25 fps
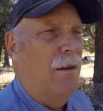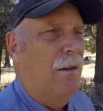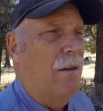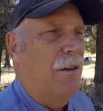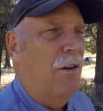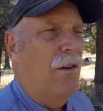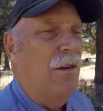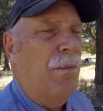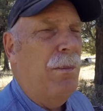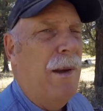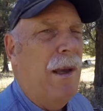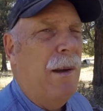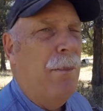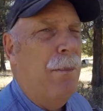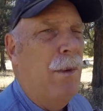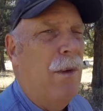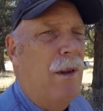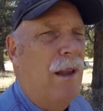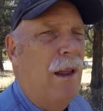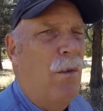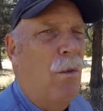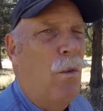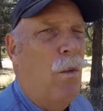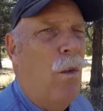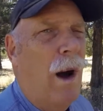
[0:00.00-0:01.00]
there's people
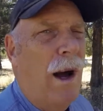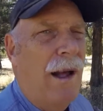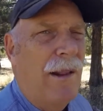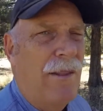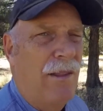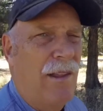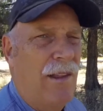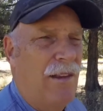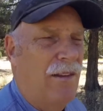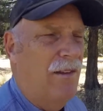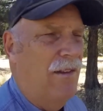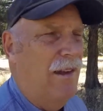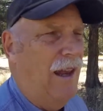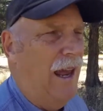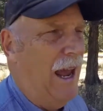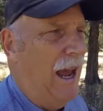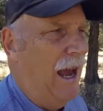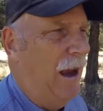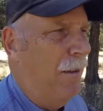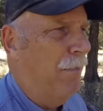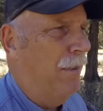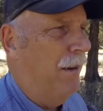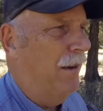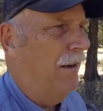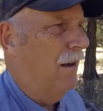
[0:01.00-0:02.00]
that want this to
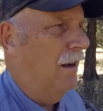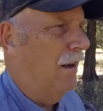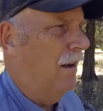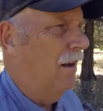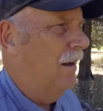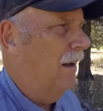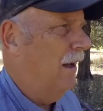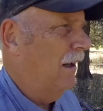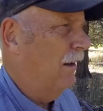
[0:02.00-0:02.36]
happen,